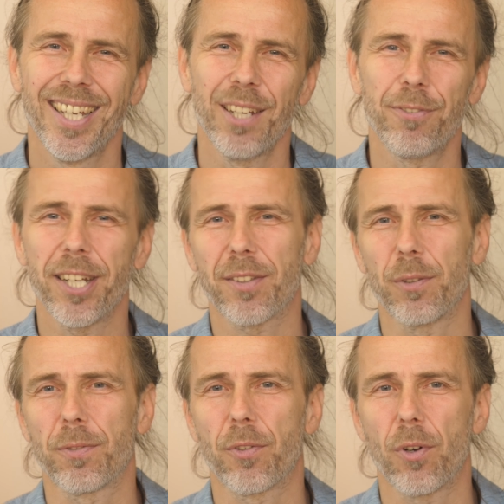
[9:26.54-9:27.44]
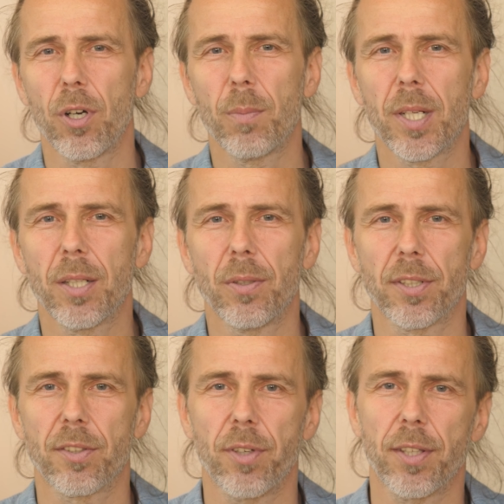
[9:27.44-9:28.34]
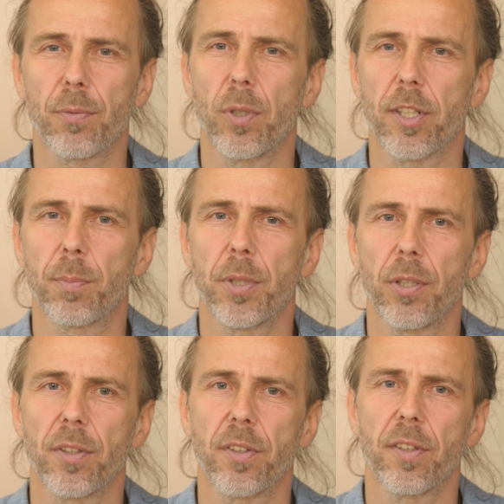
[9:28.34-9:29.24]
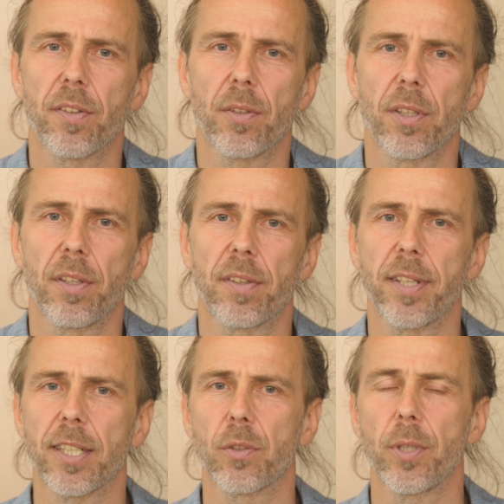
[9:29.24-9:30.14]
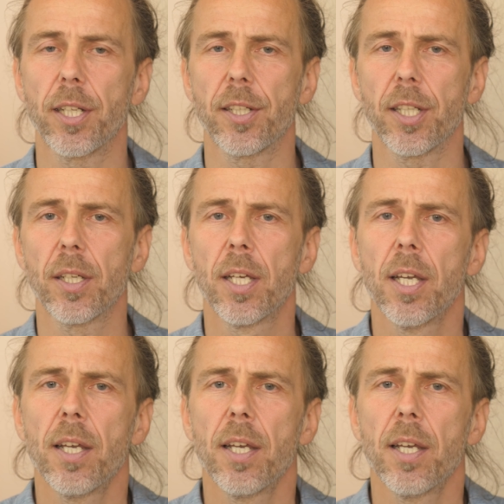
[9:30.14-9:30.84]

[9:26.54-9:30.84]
effects of trauma or stressful experiences on sexuality,